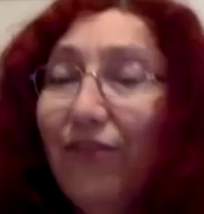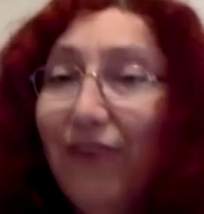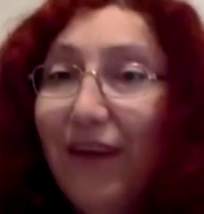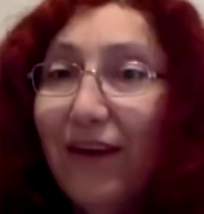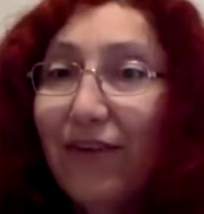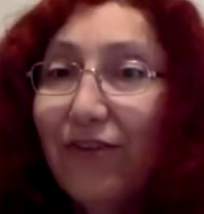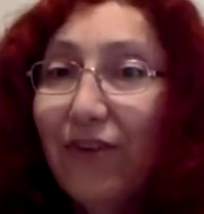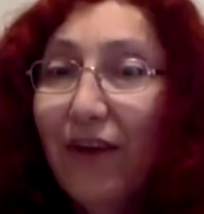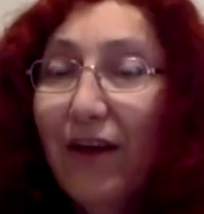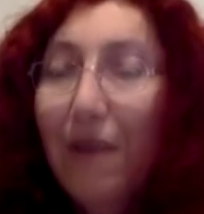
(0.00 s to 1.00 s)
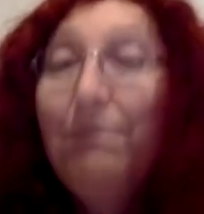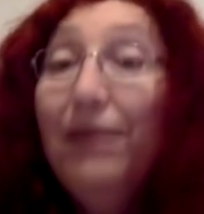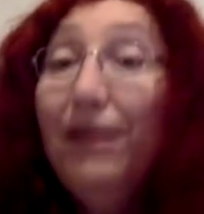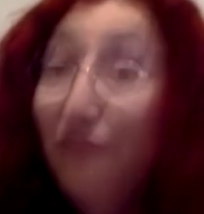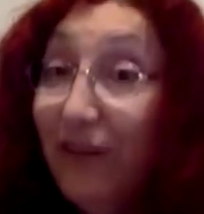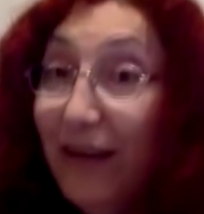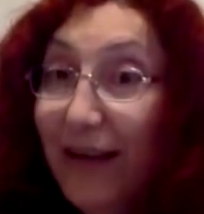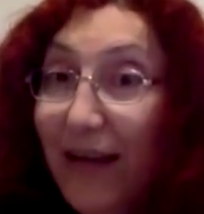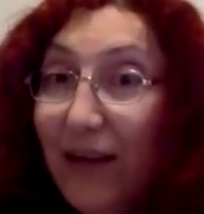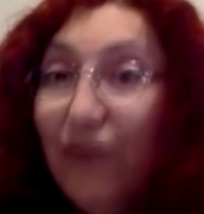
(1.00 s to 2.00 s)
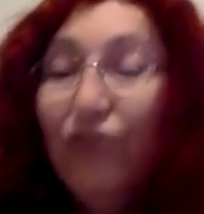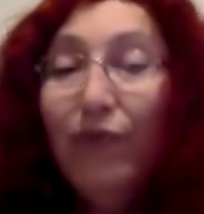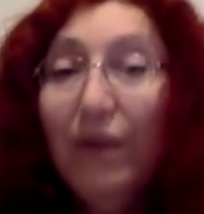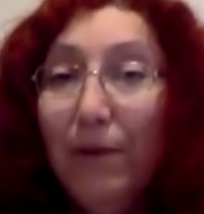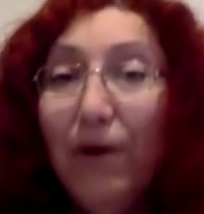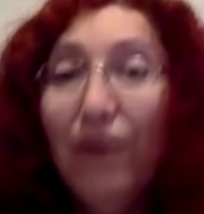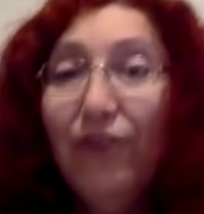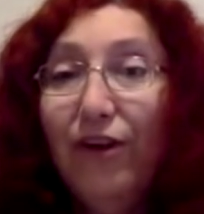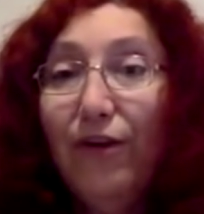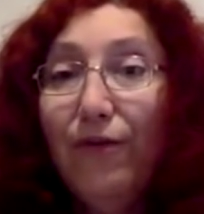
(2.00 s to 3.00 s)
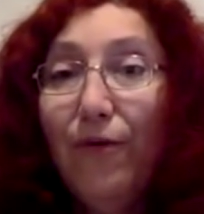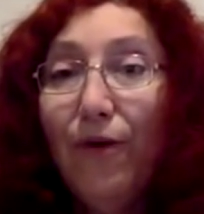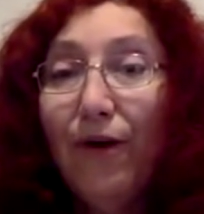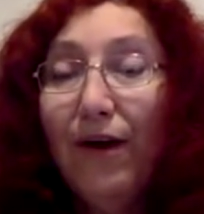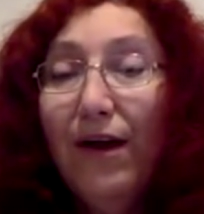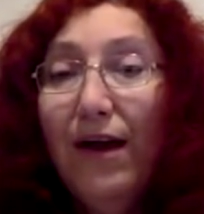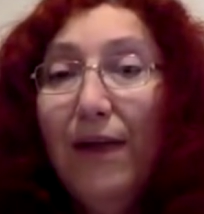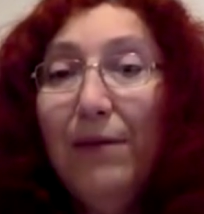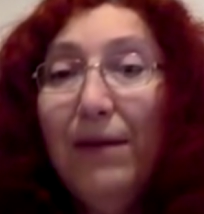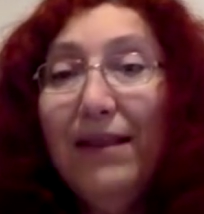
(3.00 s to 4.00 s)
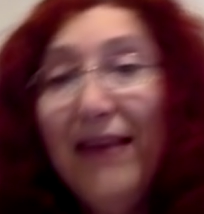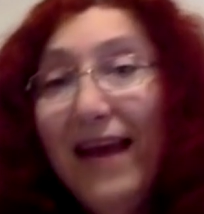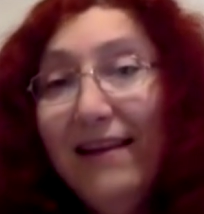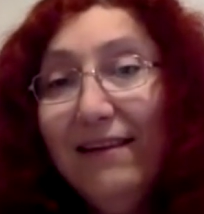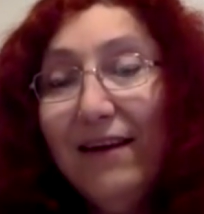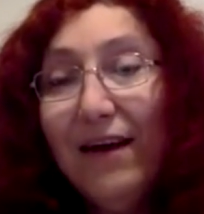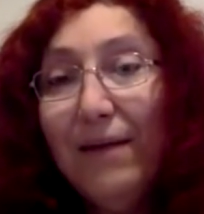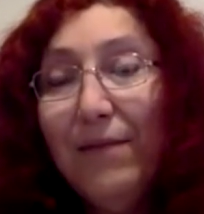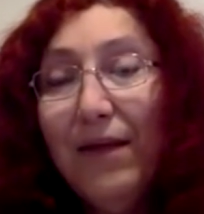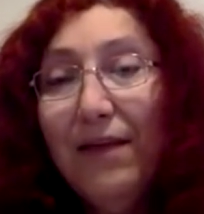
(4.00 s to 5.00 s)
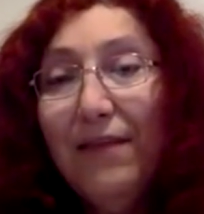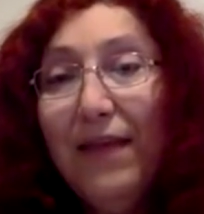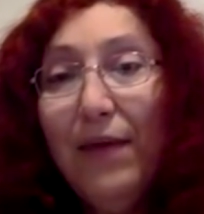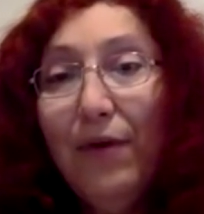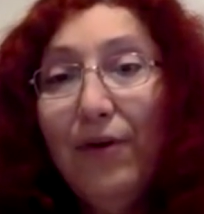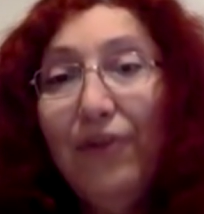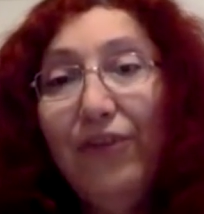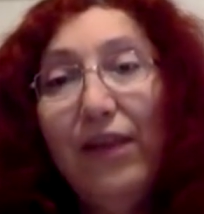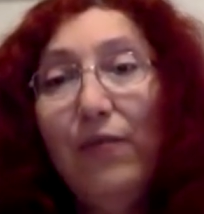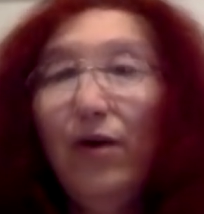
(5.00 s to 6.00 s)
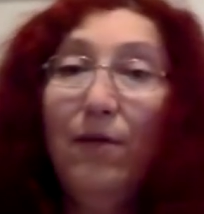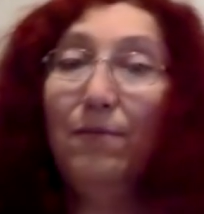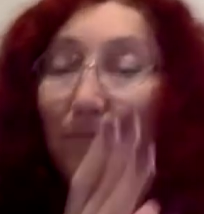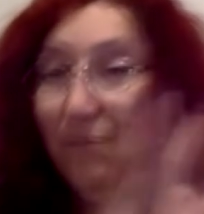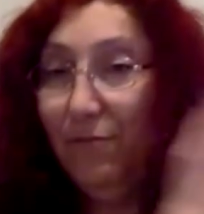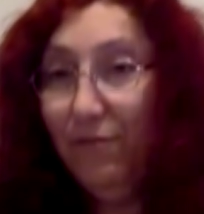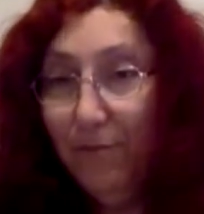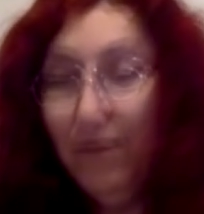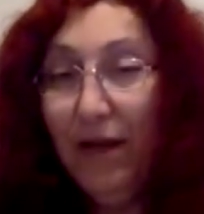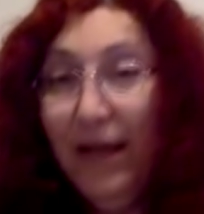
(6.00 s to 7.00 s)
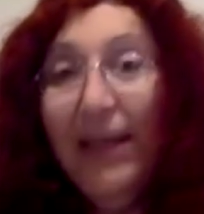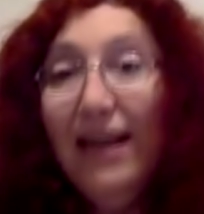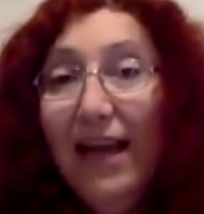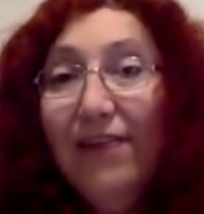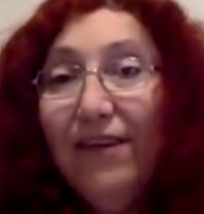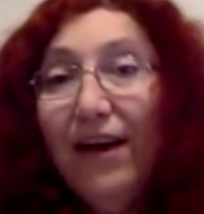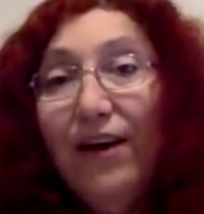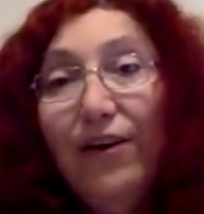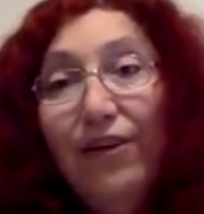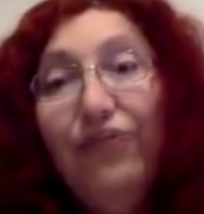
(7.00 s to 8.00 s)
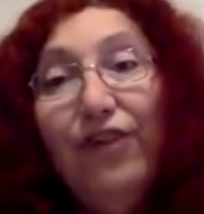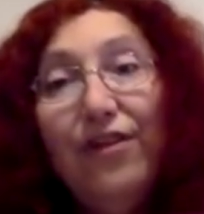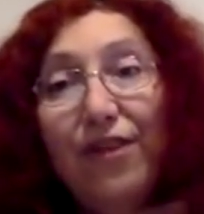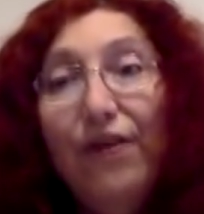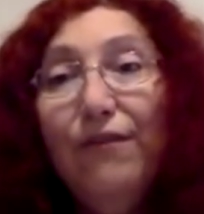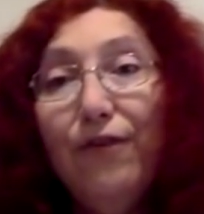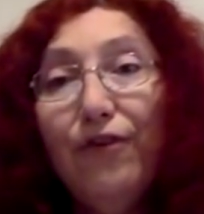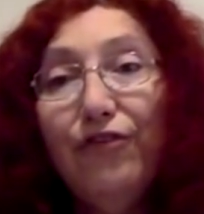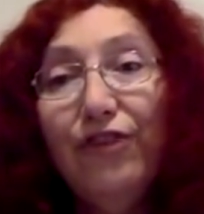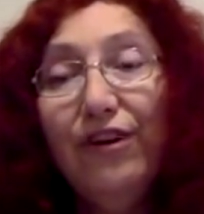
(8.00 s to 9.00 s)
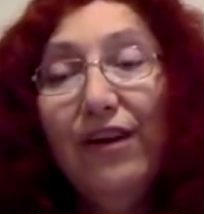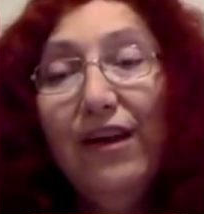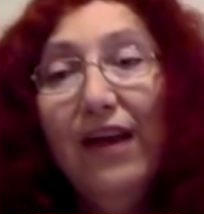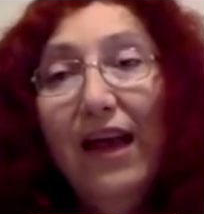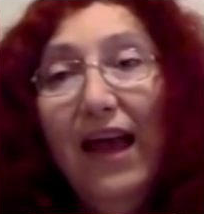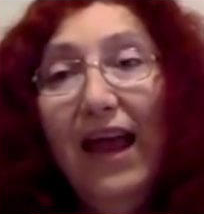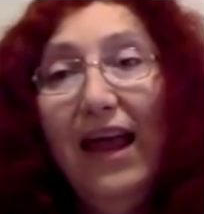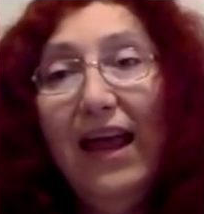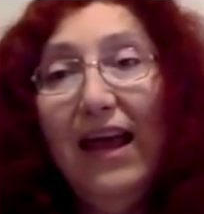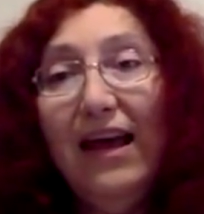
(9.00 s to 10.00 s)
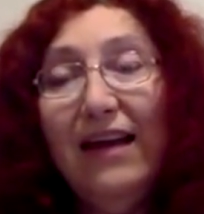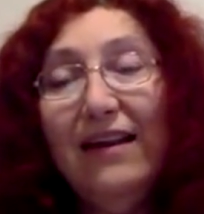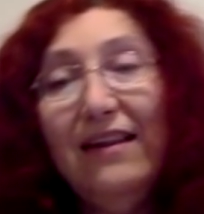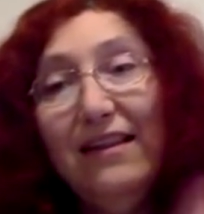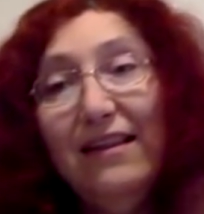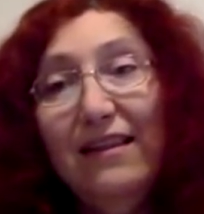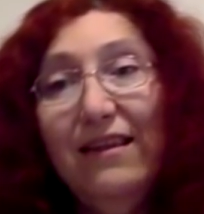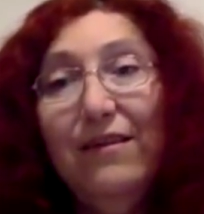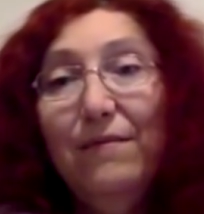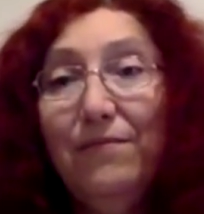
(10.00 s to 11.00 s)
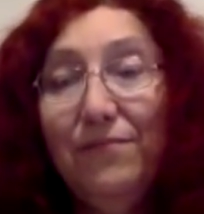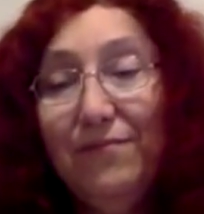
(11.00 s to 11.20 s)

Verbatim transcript: six, pitching again, doing a Bard's Tale four. But at that time, they were already saying, well, InExile has done their version, and, you know,